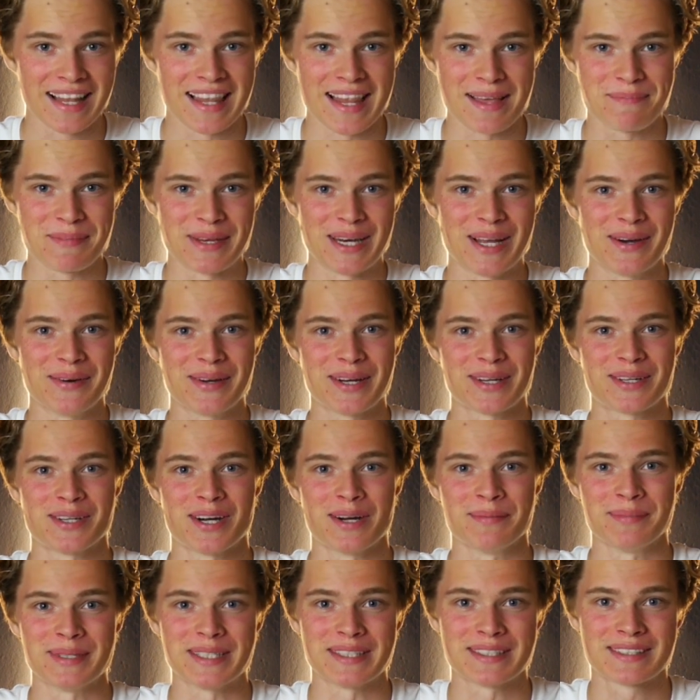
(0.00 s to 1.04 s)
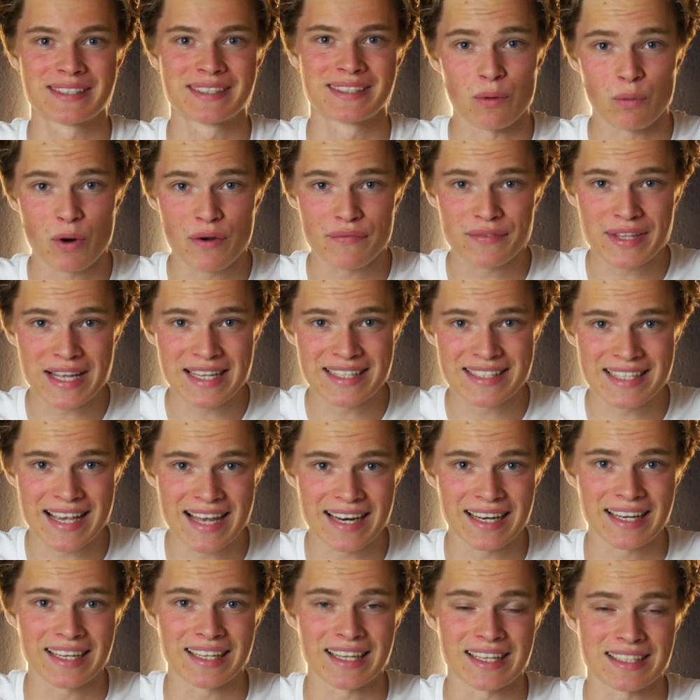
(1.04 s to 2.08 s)
Let me know in the comments. And with that
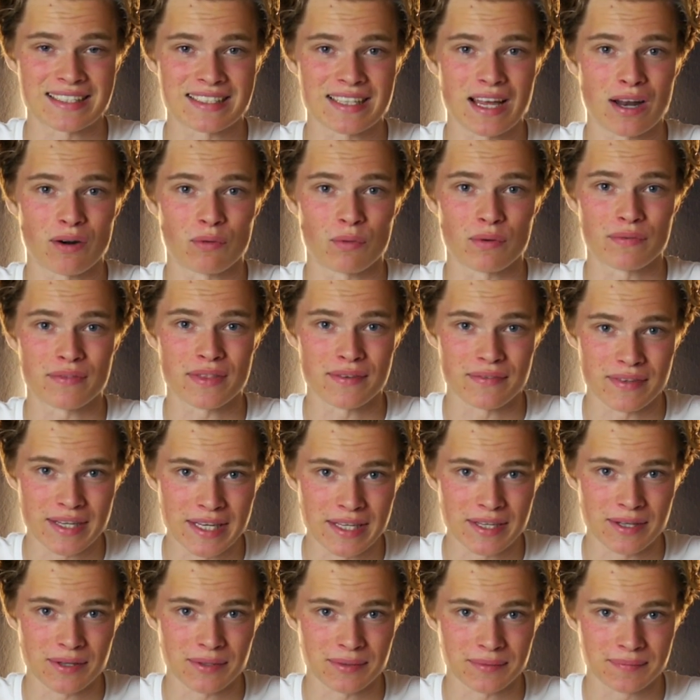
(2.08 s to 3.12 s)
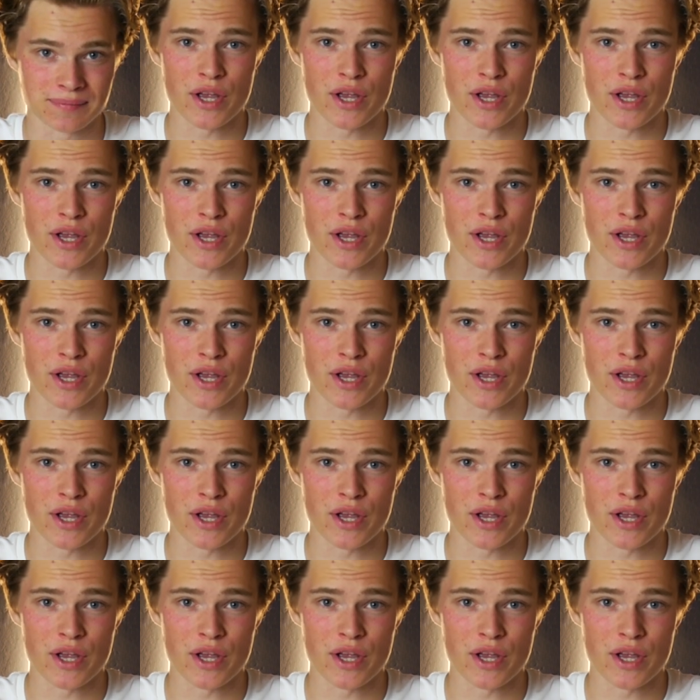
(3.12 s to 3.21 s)
said, let's start with the video.